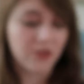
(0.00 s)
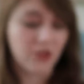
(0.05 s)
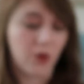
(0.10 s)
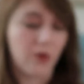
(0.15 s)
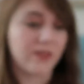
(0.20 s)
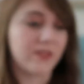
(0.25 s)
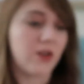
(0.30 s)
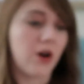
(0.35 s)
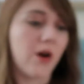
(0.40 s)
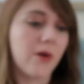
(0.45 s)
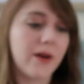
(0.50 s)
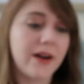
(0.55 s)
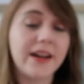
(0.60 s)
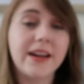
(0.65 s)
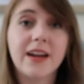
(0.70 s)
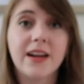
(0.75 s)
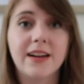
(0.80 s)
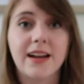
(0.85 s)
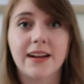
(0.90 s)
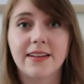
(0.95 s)
So it's already
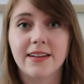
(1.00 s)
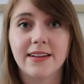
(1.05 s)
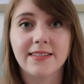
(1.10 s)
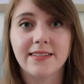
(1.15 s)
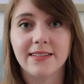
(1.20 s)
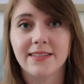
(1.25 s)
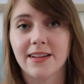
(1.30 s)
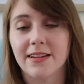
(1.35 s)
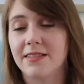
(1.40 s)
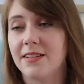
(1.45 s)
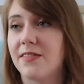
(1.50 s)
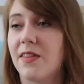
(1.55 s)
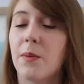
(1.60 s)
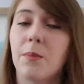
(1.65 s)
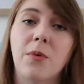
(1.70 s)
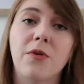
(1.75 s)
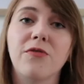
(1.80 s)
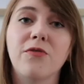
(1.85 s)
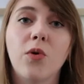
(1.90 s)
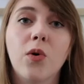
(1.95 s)
connected since I did
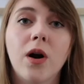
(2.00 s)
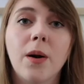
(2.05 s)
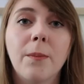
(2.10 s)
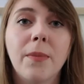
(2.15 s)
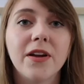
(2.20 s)
that before,